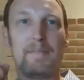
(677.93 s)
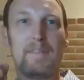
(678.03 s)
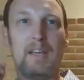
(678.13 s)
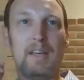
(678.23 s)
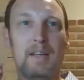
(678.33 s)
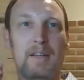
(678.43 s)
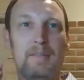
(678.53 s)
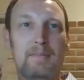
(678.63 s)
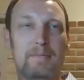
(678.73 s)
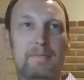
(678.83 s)

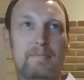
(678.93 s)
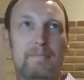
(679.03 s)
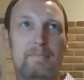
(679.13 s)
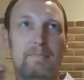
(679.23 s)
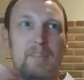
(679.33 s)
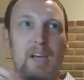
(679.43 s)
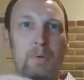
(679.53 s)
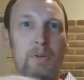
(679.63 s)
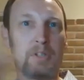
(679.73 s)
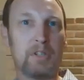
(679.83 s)
And I
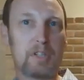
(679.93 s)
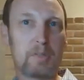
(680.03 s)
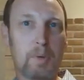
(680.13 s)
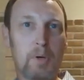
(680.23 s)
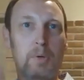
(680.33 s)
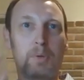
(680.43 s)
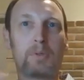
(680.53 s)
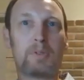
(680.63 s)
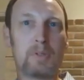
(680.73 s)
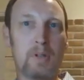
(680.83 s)
wasn't
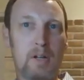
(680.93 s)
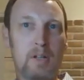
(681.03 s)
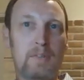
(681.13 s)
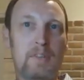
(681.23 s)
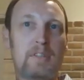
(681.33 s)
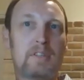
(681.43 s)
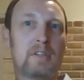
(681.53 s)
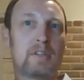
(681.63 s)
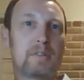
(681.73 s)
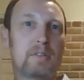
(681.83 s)
exposed to all of these
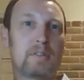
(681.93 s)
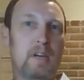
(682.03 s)
things.